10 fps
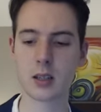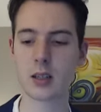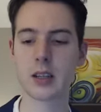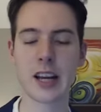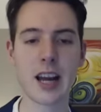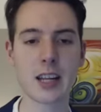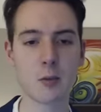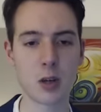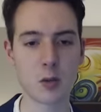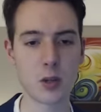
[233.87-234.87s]
Karjakin
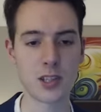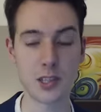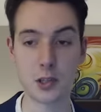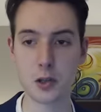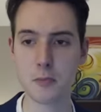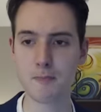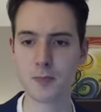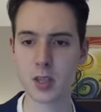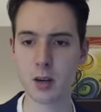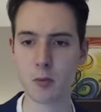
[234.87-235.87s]
went queen c two,
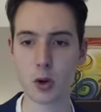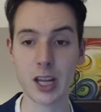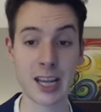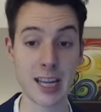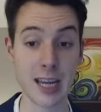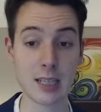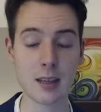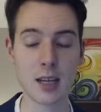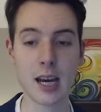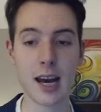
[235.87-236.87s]
rook a eight,
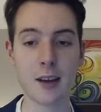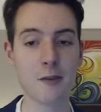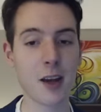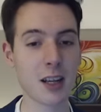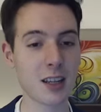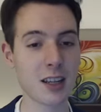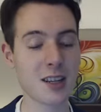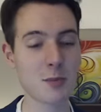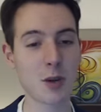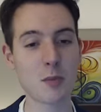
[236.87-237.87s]
and in fact at this
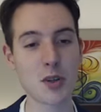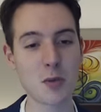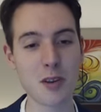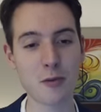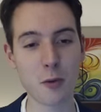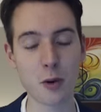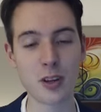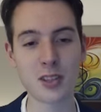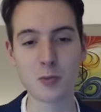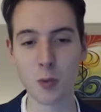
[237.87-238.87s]
point bishop a four
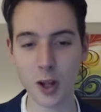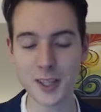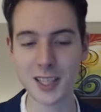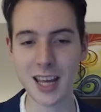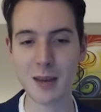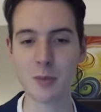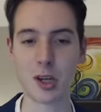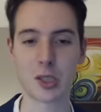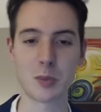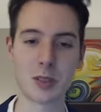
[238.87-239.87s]
is once again
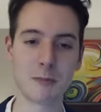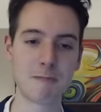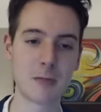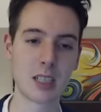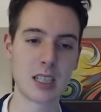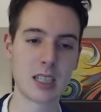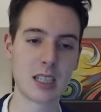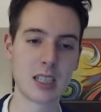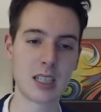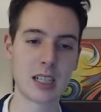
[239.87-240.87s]
possible.
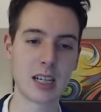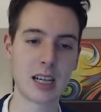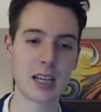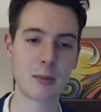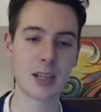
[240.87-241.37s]
But